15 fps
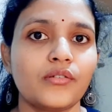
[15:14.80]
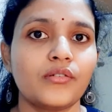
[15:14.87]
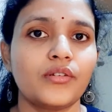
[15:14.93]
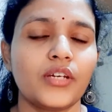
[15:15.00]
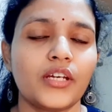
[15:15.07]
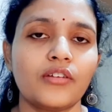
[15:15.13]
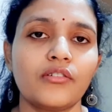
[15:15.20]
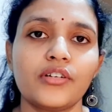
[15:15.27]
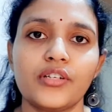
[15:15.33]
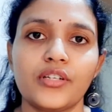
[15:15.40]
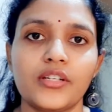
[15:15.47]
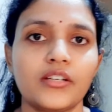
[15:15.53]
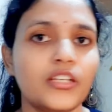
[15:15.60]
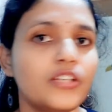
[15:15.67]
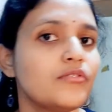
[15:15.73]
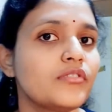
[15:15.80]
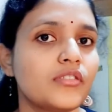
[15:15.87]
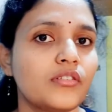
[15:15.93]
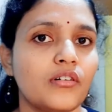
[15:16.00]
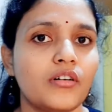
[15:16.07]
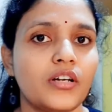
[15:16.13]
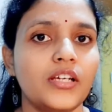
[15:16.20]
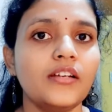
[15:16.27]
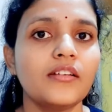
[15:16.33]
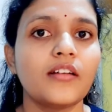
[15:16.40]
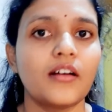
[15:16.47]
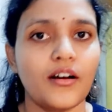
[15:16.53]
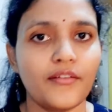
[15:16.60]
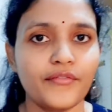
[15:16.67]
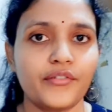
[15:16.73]
cannot reuse the oil,
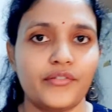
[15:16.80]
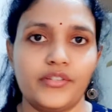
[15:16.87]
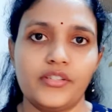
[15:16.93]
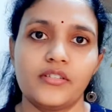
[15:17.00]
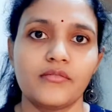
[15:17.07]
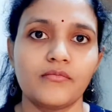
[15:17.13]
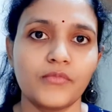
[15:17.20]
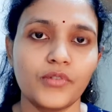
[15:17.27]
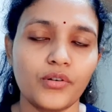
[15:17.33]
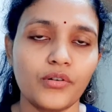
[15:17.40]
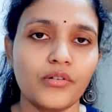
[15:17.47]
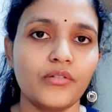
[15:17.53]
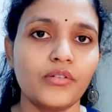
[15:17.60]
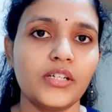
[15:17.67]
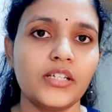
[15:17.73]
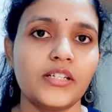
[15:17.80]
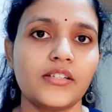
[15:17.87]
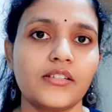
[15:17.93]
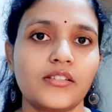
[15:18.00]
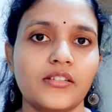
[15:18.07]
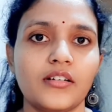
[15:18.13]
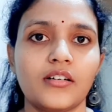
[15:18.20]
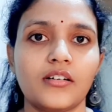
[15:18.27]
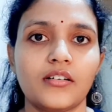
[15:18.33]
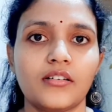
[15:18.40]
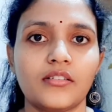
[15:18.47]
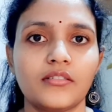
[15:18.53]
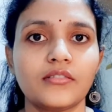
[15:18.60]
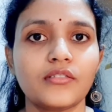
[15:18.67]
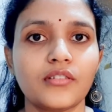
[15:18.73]
of course, though it is
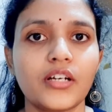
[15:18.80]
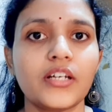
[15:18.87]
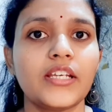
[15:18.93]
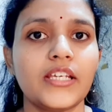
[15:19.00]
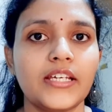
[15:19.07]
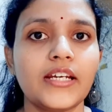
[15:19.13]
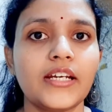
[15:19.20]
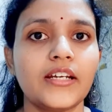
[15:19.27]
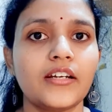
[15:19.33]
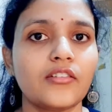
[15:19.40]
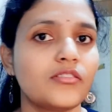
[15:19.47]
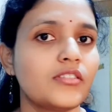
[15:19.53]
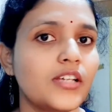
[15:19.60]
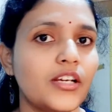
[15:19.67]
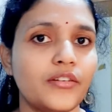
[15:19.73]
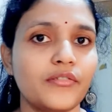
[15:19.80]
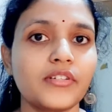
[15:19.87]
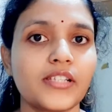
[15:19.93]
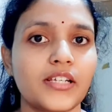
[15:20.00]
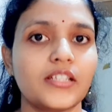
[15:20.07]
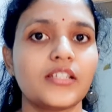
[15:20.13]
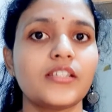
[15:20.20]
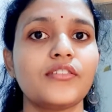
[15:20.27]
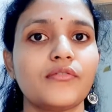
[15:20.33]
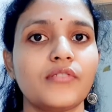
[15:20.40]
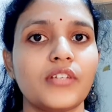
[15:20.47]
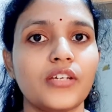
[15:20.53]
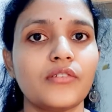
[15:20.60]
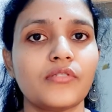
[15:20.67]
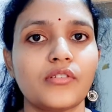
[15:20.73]
not degraded also. I don't suggest to
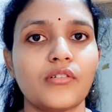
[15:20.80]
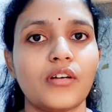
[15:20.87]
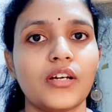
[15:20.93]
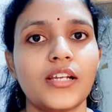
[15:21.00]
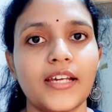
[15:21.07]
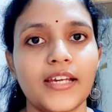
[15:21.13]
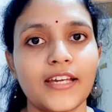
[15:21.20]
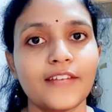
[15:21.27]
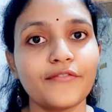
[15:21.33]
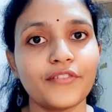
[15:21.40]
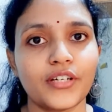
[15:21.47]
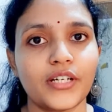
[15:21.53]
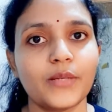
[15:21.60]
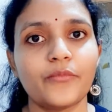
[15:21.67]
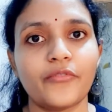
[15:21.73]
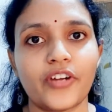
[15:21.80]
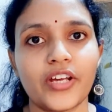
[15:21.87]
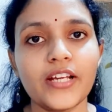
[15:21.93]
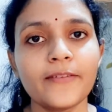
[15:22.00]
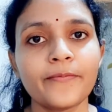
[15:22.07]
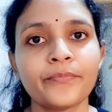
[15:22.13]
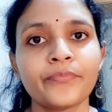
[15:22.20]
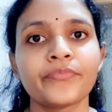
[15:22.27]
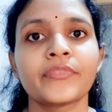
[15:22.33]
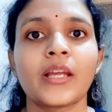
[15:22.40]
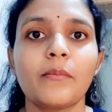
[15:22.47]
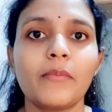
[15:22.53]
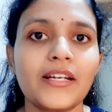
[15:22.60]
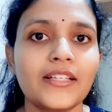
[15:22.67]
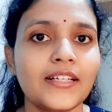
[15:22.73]
reuse the oil again for deep frying,
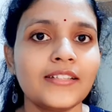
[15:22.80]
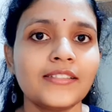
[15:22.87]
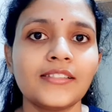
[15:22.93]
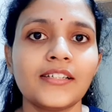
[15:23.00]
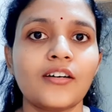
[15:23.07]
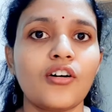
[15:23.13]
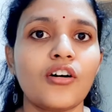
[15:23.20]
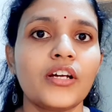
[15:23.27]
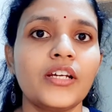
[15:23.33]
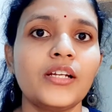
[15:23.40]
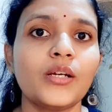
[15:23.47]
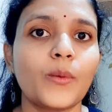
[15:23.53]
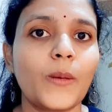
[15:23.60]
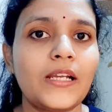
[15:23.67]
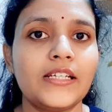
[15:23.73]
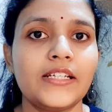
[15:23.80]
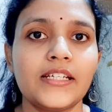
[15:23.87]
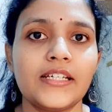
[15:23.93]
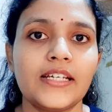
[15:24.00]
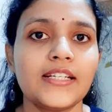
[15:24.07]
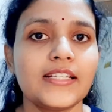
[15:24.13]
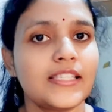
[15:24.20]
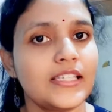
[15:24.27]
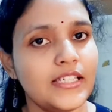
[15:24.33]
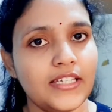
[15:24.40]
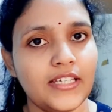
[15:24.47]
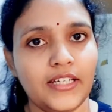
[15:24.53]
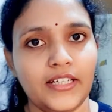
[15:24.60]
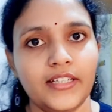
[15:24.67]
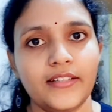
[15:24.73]
but then the oil quality gets
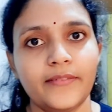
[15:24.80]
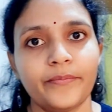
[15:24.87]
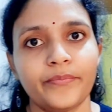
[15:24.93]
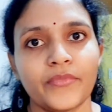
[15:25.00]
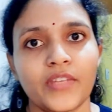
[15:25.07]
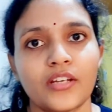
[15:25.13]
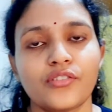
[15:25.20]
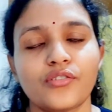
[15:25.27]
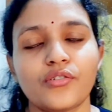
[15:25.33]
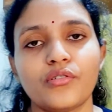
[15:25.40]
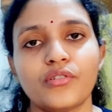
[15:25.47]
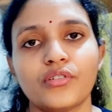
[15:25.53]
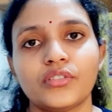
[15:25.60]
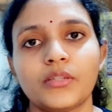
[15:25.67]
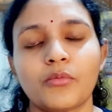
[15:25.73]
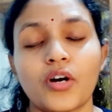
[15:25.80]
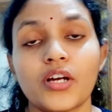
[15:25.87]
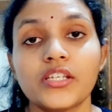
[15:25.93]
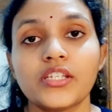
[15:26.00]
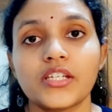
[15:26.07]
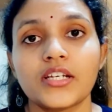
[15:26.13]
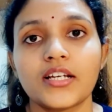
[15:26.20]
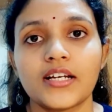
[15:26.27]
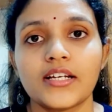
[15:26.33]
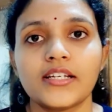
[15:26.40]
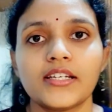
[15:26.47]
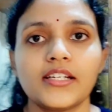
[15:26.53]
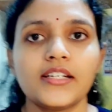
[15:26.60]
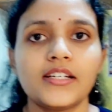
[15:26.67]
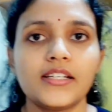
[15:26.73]
degraded. So the moisture
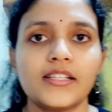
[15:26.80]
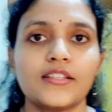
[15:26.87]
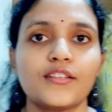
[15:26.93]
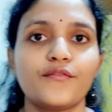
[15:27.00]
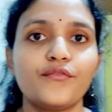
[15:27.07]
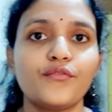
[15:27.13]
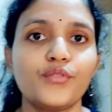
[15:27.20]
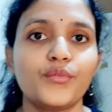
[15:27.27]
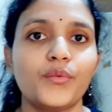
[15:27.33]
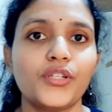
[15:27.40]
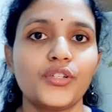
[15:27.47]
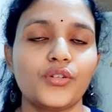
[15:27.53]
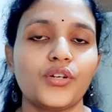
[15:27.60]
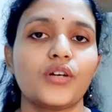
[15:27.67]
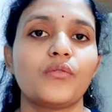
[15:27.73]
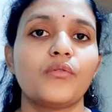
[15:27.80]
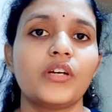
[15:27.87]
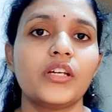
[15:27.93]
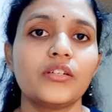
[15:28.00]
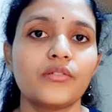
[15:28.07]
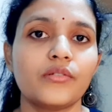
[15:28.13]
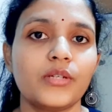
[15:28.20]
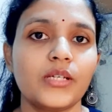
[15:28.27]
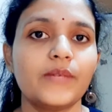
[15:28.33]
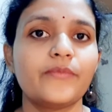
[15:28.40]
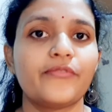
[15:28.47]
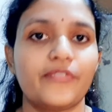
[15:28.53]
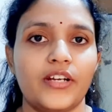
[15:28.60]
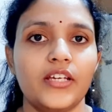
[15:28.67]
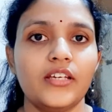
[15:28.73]
content in the food which you are going to
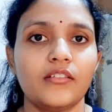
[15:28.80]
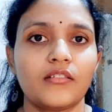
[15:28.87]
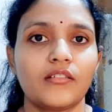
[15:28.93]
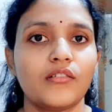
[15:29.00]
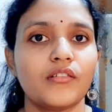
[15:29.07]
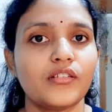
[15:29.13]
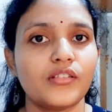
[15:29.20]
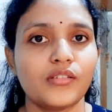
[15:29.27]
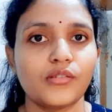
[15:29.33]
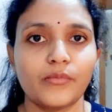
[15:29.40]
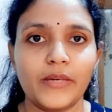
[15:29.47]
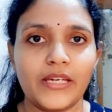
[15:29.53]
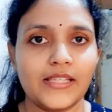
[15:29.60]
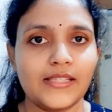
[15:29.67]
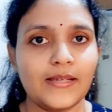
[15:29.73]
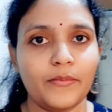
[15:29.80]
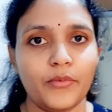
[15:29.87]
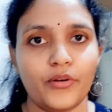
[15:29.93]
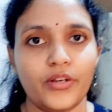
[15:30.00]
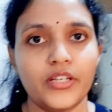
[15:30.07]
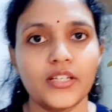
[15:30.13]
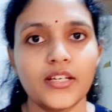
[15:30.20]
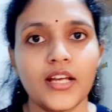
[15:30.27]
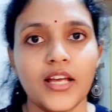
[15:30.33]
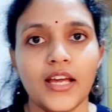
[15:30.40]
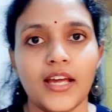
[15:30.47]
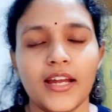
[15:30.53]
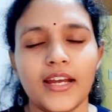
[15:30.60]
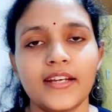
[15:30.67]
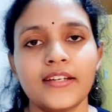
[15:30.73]
deep fry also makes a point.
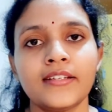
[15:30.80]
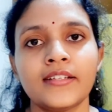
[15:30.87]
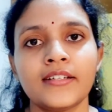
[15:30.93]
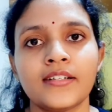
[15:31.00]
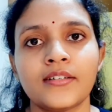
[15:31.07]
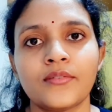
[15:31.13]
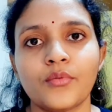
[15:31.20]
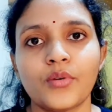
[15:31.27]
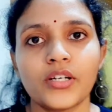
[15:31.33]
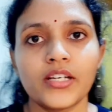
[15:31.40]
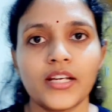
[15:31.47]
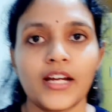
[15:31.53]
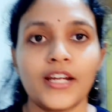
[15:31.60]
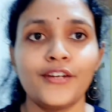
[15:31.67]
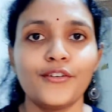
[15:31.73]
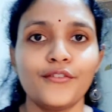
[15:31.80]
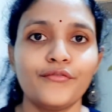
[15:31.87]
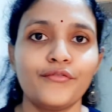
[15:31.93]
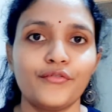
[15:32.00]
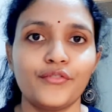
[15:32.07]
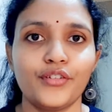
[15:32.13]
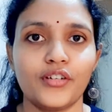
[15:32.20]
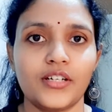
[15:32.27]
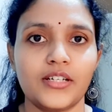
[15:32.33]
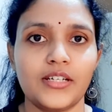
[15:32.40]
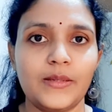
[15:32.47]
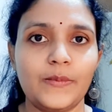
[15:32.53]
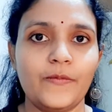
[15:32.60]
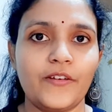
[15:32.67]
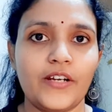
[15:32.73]
And what kind of food you are
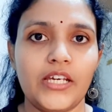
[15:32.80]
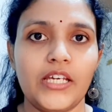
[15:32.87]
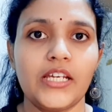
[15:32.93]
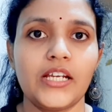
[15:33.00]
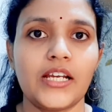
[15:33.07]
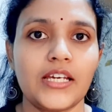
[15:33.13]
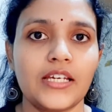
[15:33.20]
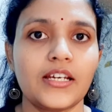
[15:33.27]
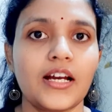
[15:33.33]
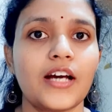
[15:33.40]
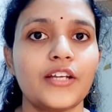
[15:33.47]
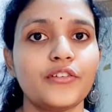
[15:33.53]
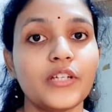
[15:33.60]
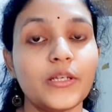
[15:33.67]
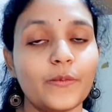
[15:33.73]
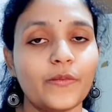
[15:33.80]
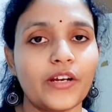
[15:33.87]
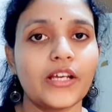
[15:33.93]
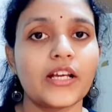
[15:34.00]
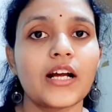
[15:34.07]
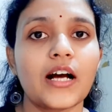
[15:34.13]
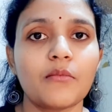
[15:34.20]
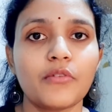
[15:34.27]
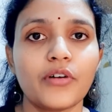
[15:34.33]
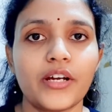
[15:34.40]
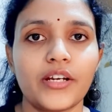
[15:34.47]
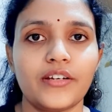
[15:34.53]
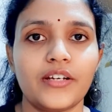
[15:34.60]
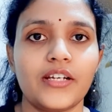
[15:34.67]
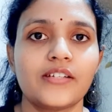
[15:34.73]
deep frying, like are you deep frying
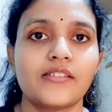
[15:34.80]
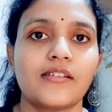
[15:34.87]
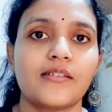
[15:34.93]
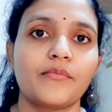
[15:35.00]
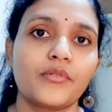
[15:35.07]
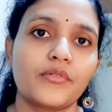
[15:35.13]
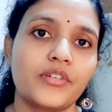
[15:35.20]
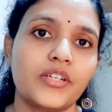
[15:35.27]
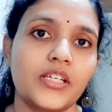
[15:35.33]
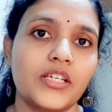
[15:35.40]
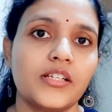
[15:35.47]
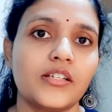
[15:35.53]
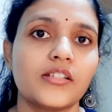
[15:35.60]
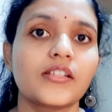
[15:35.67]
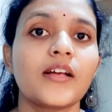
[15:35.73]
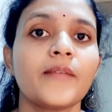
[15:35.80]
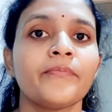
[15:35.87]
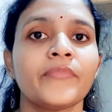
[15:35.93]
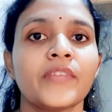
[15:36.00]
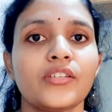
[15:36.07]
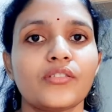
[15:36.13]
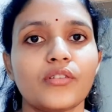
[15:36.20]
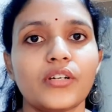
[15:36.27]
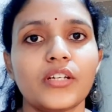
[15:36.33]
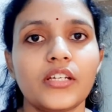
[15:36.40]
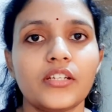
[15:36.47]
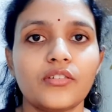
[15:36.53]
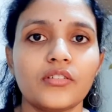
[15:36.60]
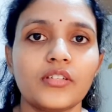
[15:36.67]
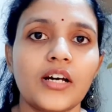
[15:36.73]
carbohydrates or proteins? So
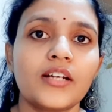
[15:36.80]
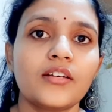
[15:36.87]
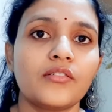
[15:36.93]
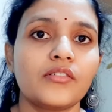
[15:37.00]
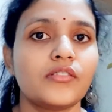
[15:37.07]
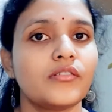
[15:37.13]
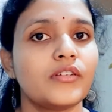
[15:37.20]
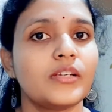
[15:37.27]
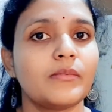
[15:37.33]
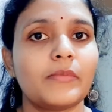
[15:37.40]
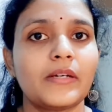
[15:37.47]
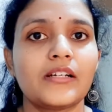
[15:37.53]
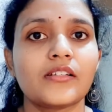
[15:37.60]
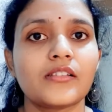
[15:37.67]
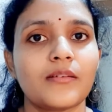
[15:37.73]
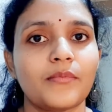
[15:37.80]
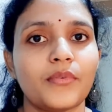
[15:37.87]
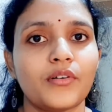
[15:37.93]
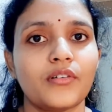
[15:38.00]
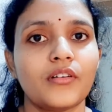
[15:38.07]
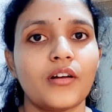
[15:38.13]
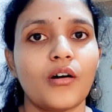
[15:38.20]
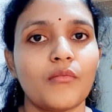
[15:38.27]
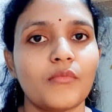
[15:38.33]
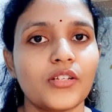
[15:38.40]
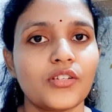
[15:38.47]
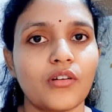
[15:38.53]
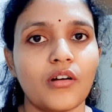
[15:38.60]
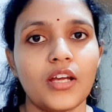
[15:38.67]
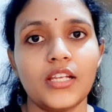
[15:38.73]
it that also depends upon how
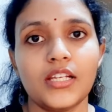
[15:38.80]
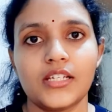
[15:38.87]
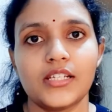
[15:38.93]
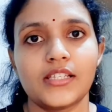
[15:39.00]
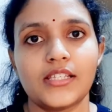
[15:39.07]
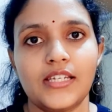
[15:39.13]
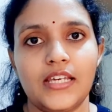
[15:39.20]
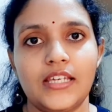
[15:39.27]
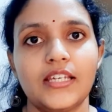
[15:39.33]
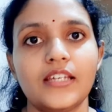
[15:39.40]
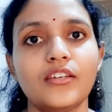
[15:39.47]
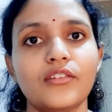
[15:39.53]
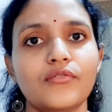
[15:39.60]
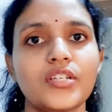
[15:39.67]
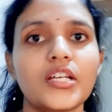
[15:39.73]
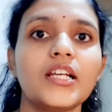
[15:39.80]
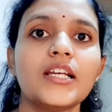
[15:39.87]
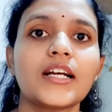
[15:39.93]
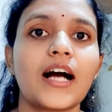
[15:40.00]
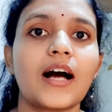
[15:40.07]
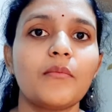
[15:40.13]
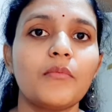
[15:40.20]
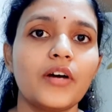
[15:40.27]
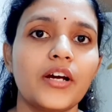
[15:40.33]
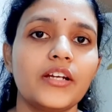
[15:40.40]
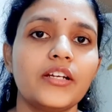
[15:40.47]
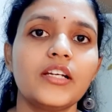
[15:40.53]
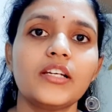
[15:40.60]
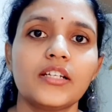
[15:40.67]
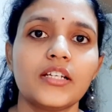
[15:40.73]
much oil it is taking. Usually
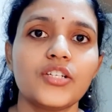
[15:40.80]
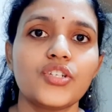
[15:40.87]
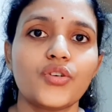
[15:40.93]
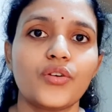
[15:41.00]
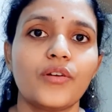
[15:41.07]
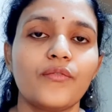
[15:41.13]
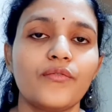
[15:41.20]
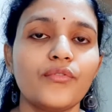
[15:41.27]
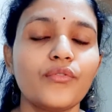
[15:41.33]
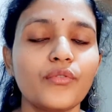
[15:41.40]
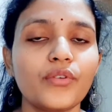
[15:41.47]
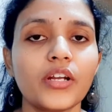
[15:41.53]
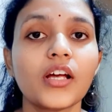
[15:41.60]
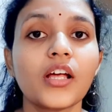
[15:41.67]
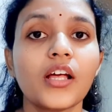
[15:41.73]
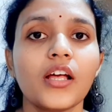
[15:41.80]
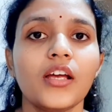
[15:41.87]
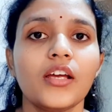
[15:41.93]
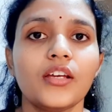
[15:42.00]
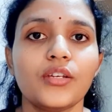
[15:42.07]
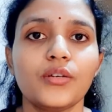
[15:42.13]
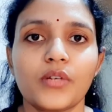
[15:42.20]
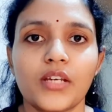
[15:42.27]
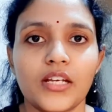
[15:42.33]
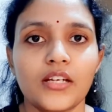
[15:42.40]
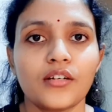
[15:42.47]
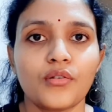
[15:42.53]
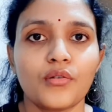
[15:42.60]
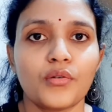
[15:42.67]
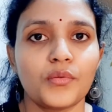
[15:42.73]
carbohydrate rich food you
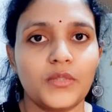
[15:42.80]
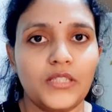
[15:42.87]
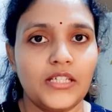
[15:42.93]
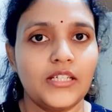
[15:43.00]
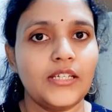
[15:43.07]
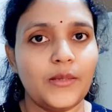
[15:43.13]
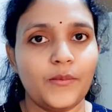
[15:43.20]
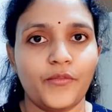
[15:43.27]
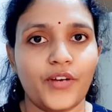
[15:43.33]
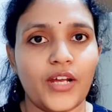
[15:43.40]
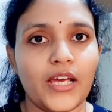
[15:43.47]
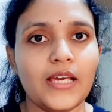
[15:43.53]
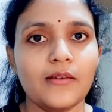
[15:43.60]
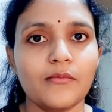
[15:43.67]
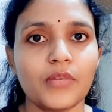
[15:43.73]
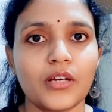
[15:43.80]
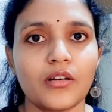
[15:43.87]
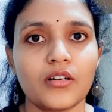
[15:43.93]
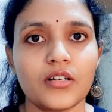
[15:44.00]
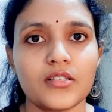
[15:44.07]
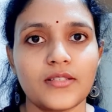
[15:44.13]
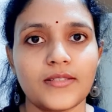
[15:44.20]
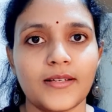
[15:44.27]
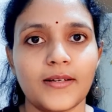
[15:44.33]
can go with the deep frying, because